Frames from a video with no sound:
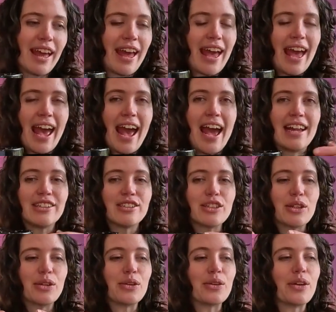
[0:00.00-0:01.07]
And
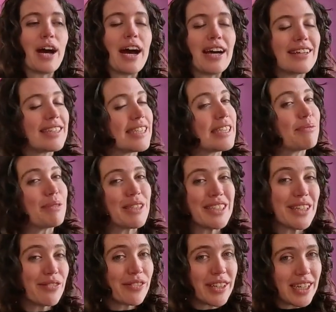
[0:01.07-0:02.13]
so Aussie
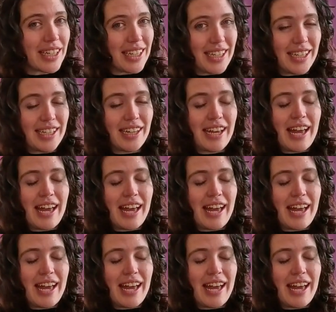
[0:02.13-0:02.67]
specifically